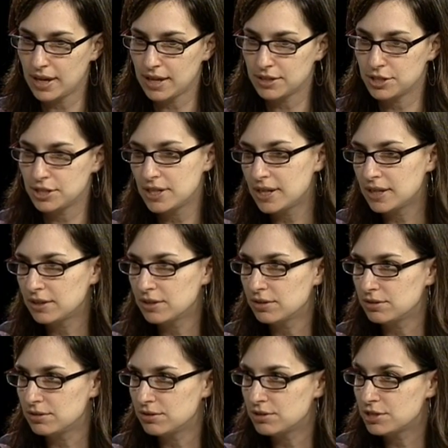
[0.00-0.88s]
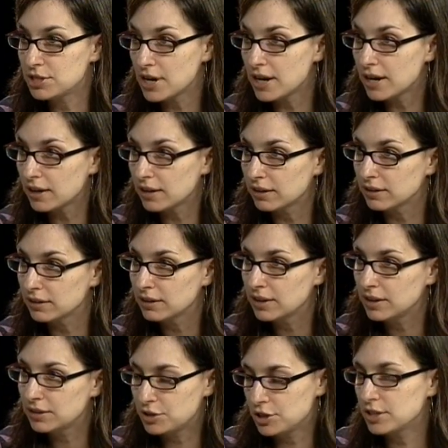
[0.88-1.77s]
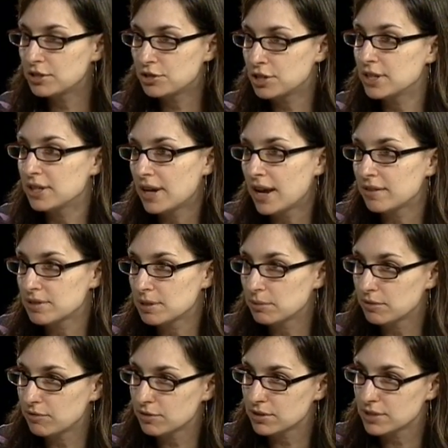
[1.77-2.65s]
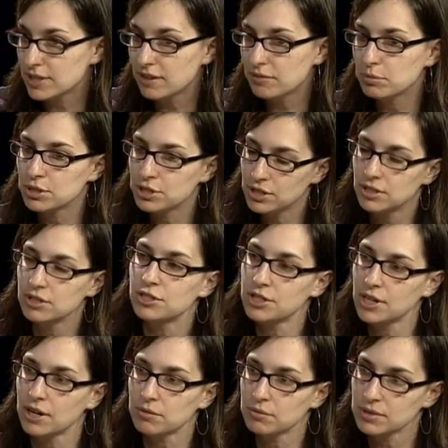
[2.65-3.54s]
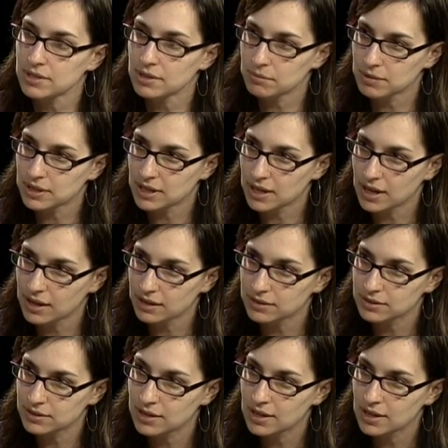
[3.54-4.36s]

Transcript: that she could share, she could have something for herself, but she could share it with somebody else.